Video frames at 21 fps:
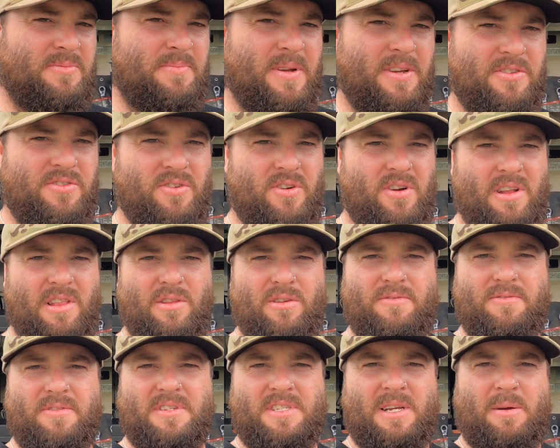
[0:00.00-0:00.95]
been trying to
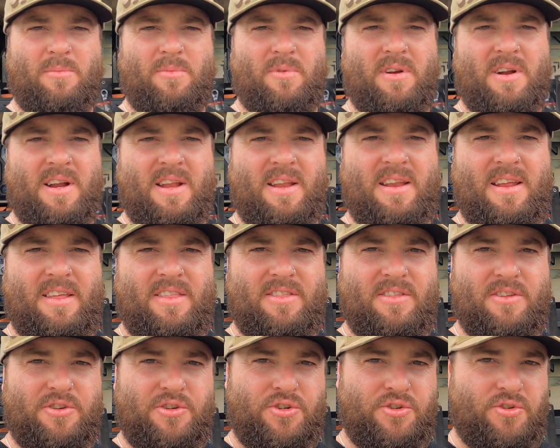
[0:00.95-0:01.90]
look for somewhere underneath
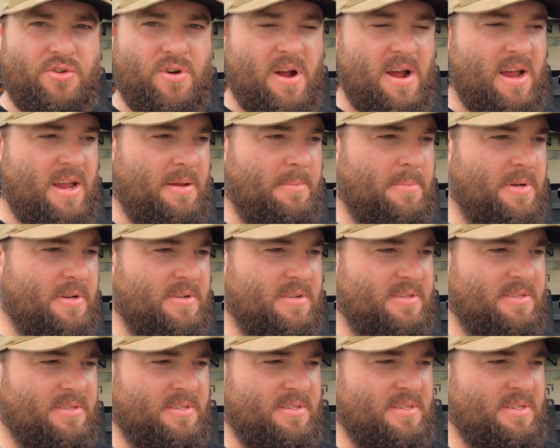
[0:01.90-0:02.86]
the tray,
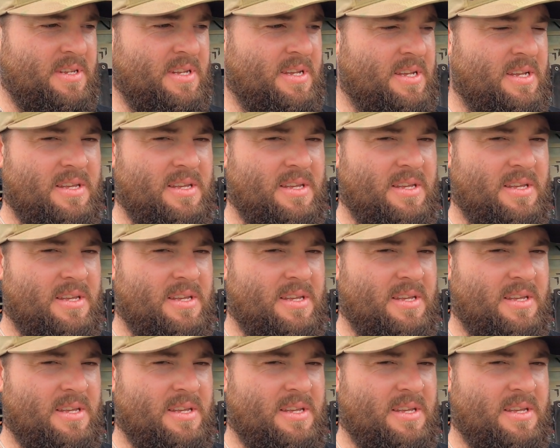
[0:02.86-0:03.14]
because